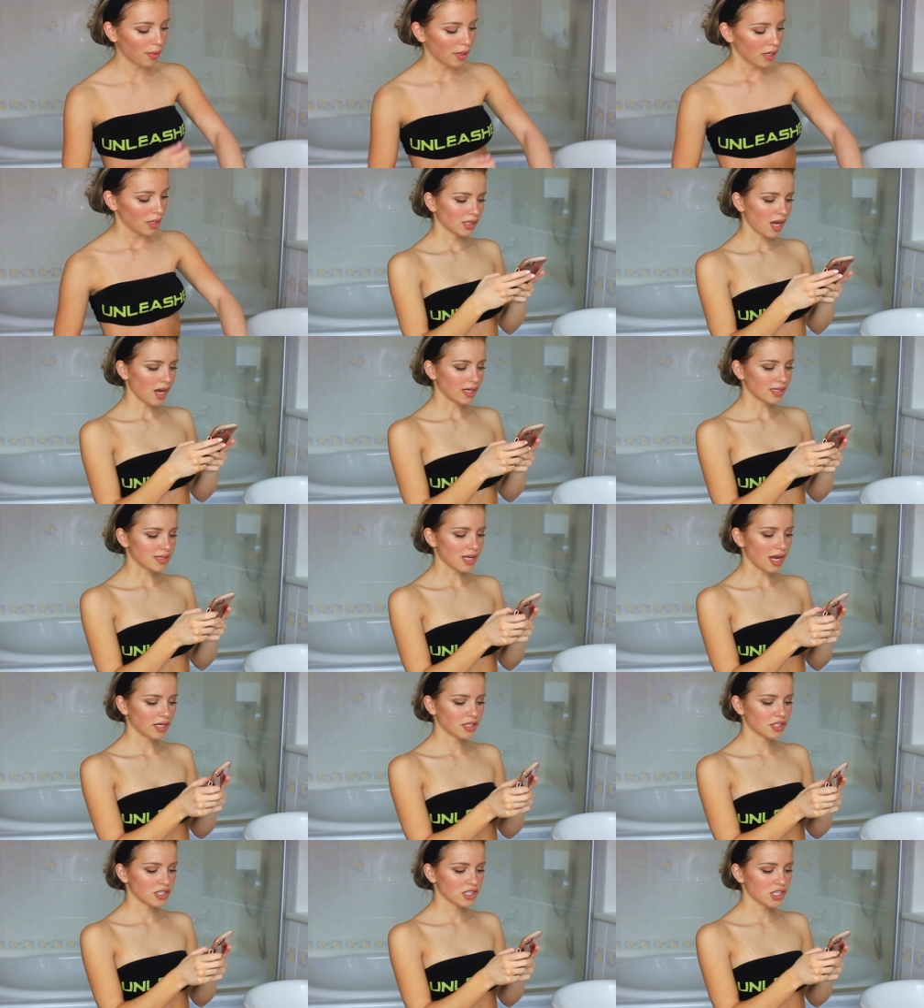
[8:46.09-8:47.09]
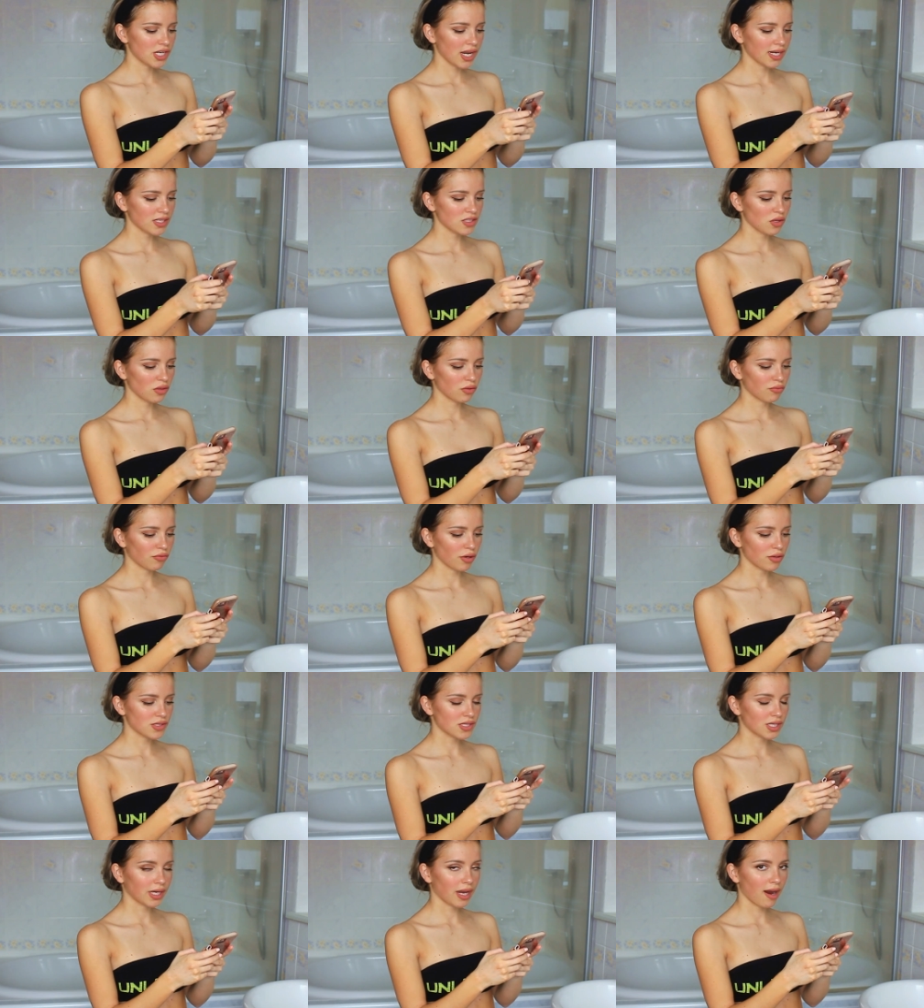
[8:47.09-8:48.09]
Guys, I just checked on the
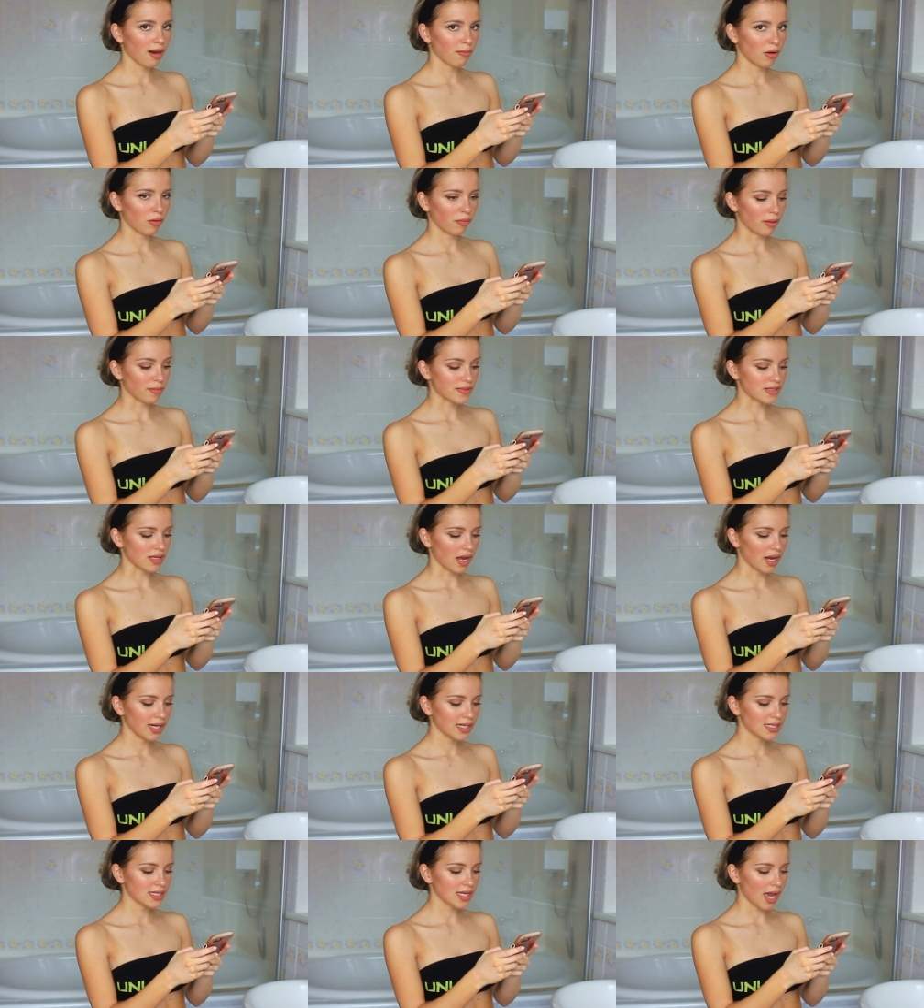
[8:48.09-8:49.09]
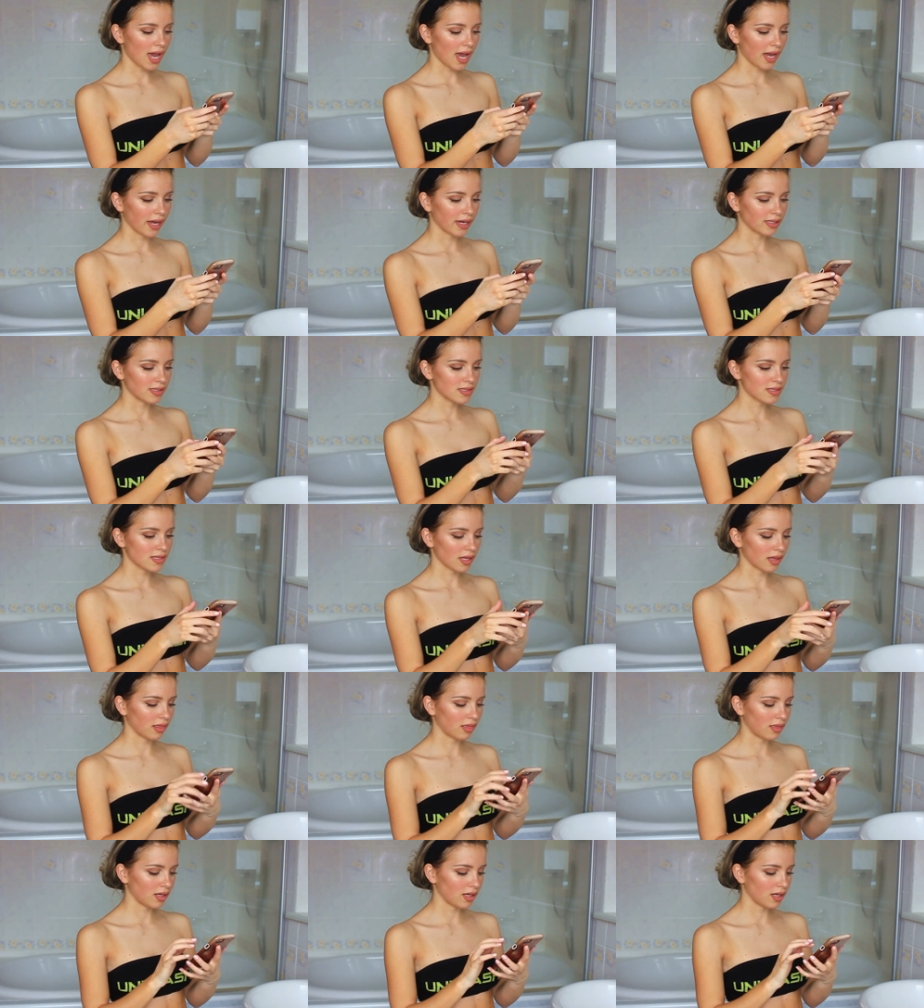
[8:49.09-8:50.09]
Rose and Caramel website
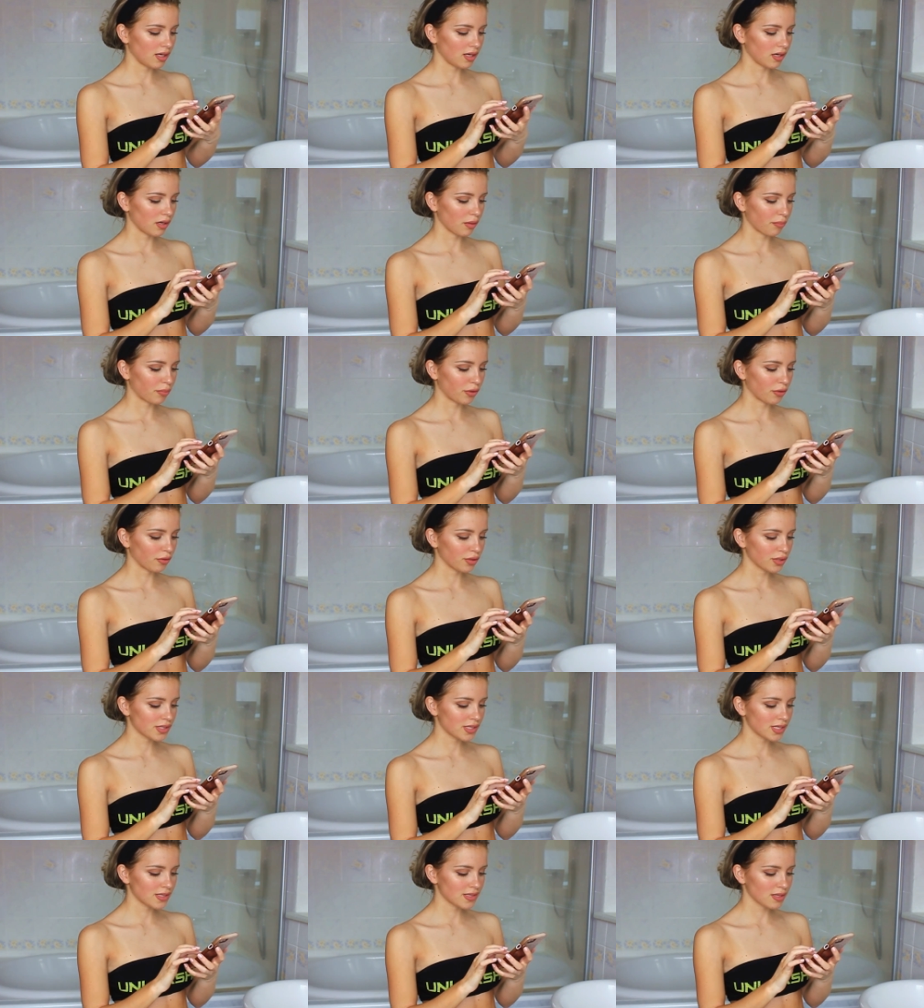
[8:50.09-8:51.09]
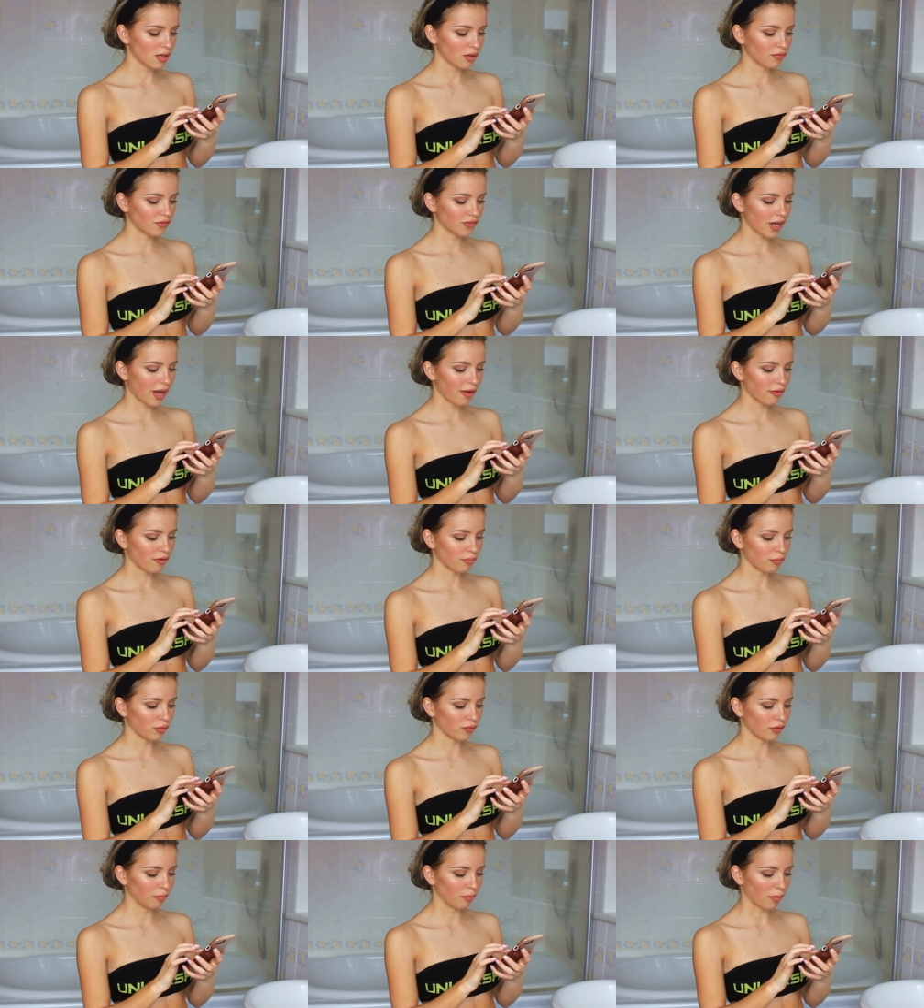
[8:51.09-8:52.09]
and the Purity Self Tan
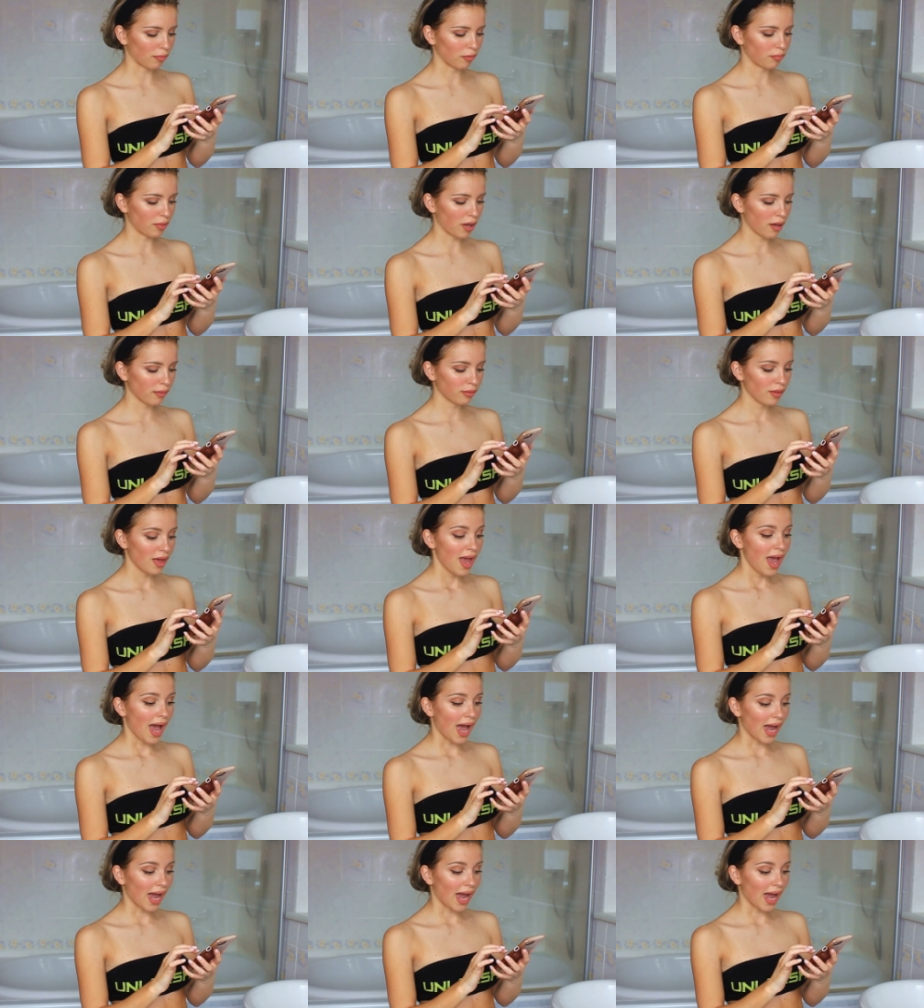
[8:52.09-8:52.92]
Removing Bubble Bath